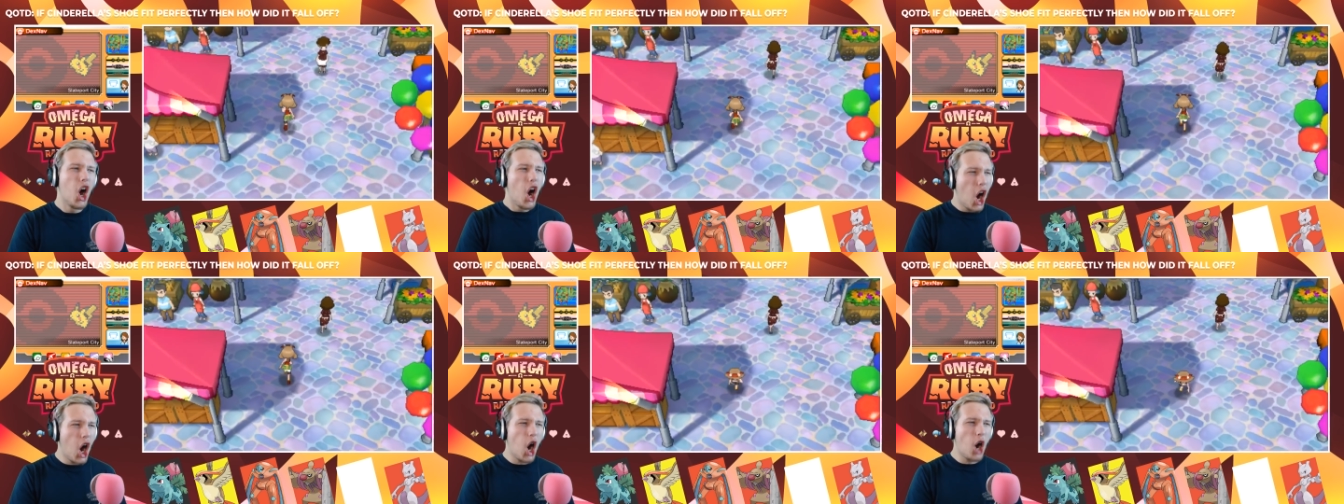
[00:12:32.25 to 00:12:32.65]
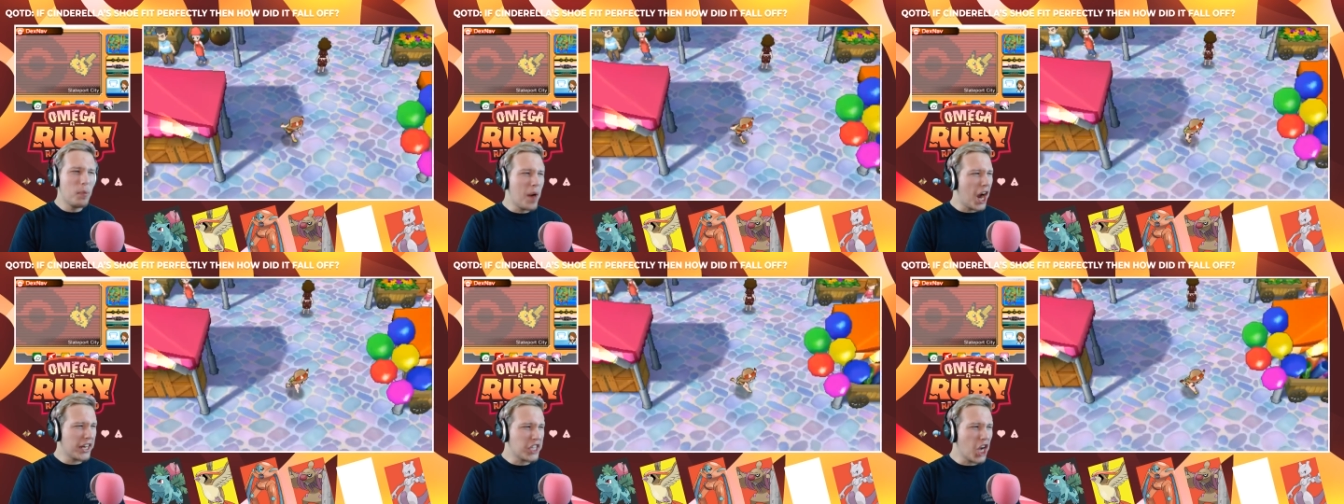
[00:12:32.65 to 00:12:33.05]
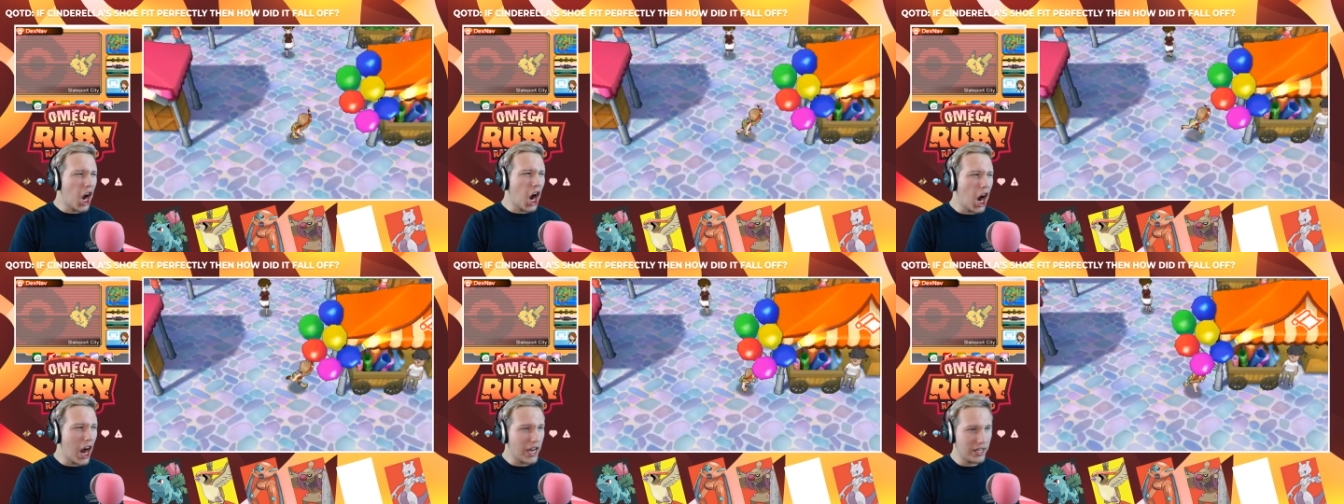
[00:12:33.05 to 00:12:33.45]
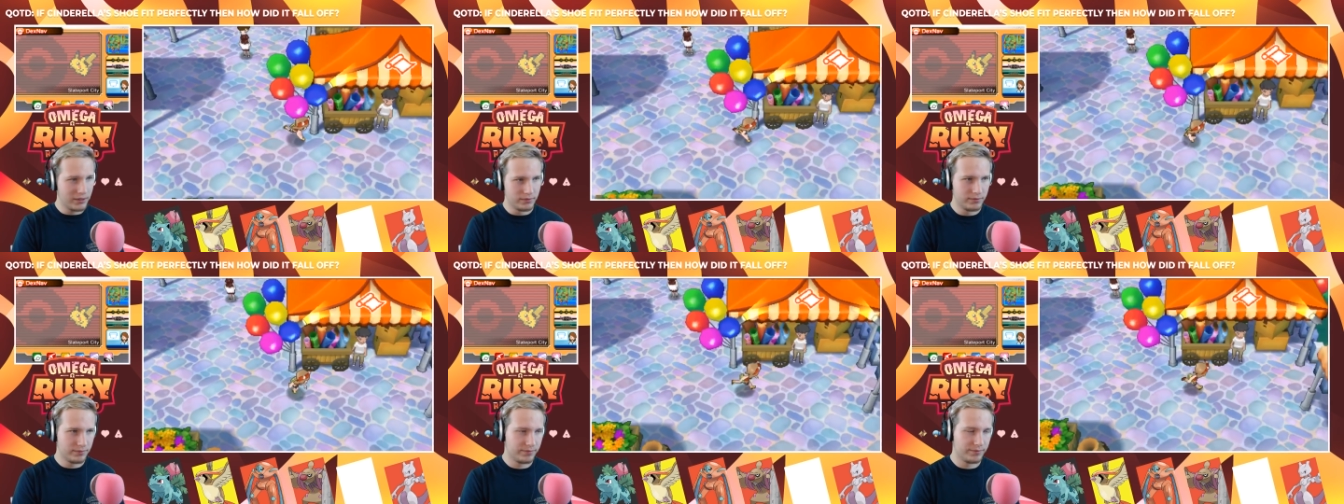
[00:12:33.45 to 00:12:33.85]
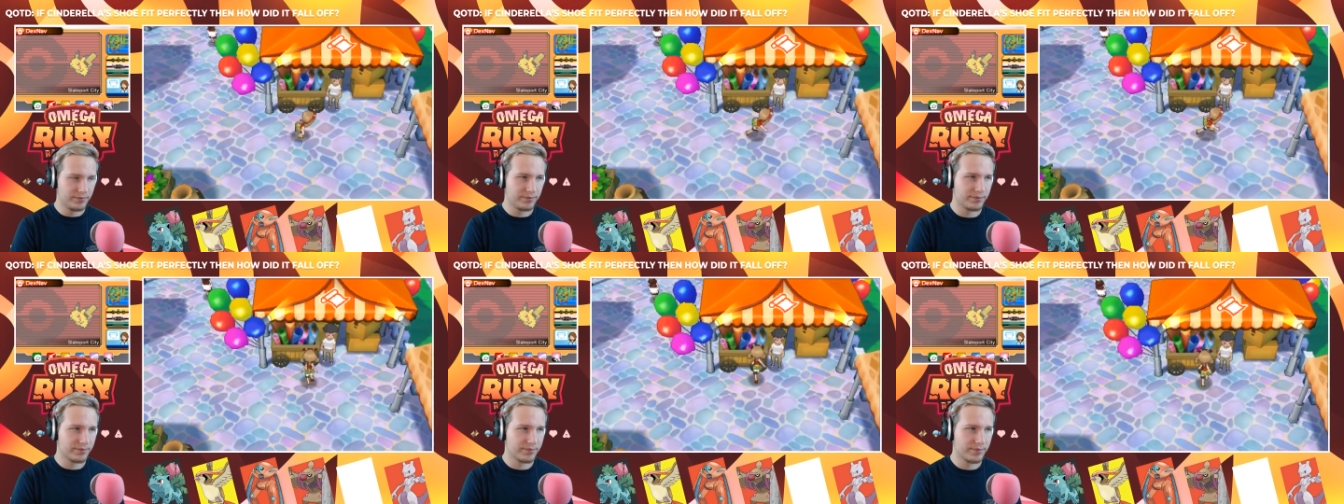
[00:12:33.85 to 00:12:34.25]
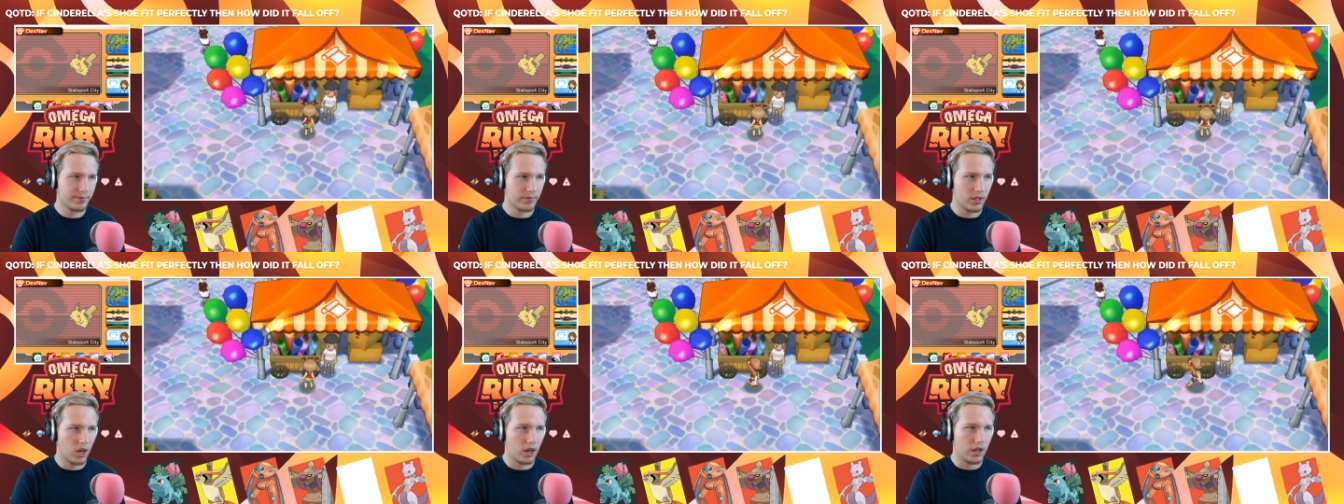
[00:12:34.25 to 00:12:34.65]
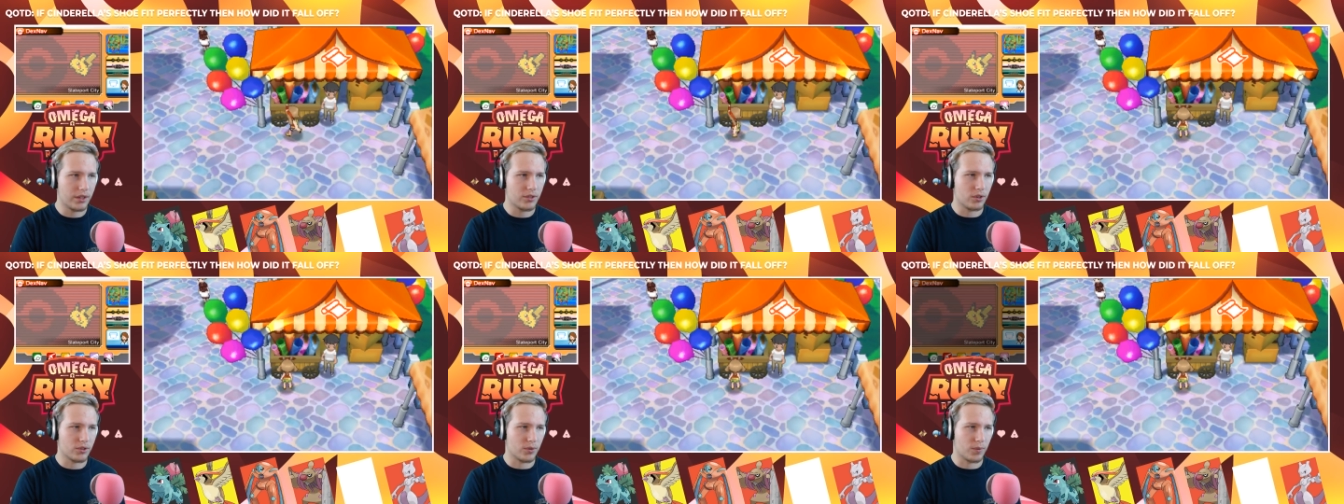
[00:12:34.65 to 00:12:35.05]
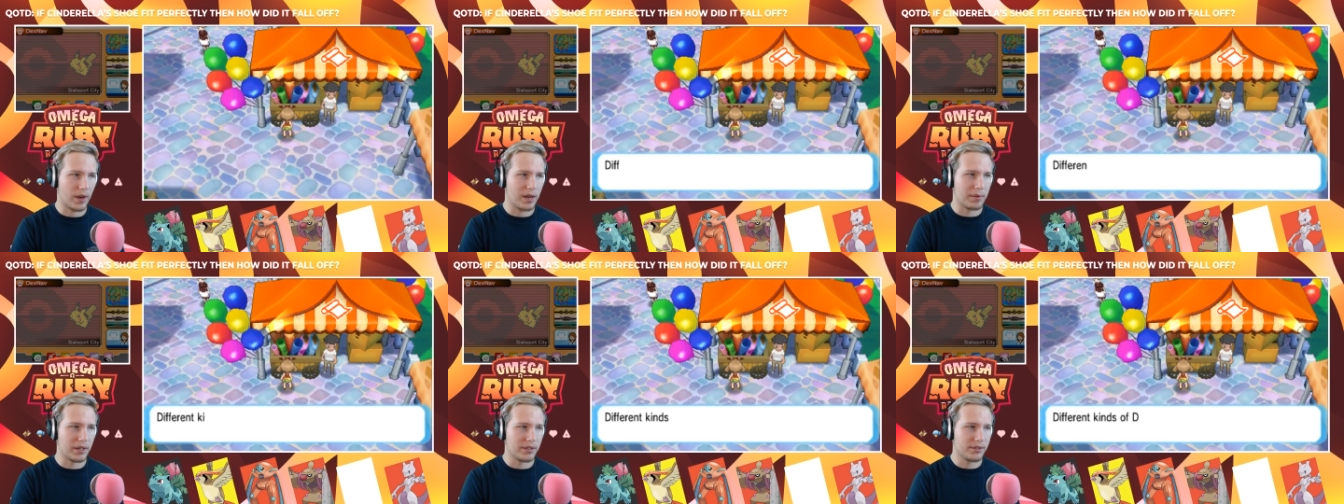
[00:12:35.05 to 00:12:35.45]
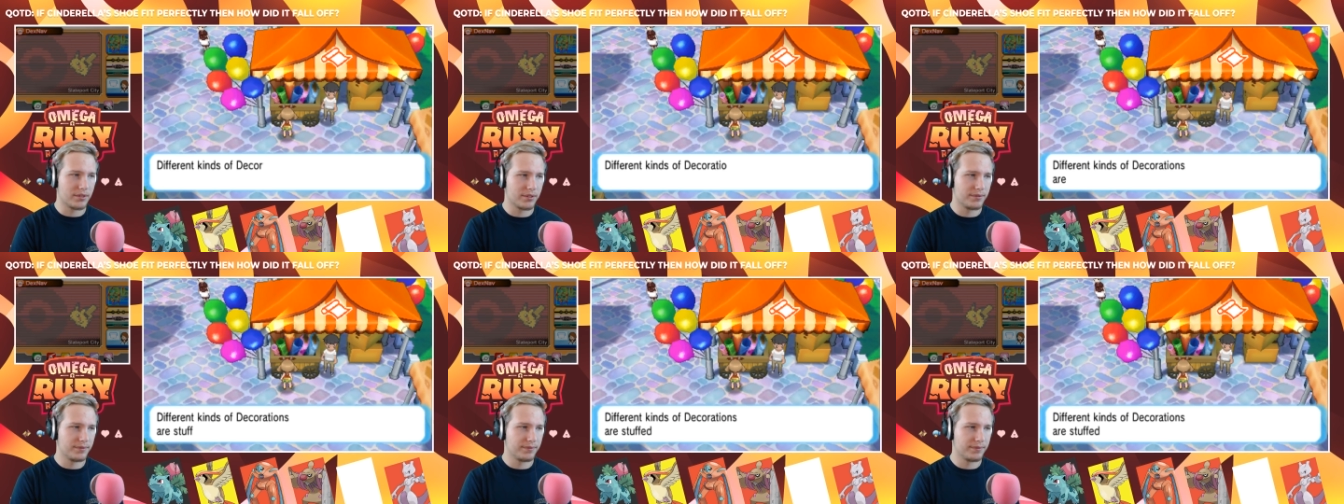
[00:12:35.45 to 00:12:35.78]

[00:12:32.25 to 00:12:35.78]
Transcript: Oh my god! Oh, these are also randomized.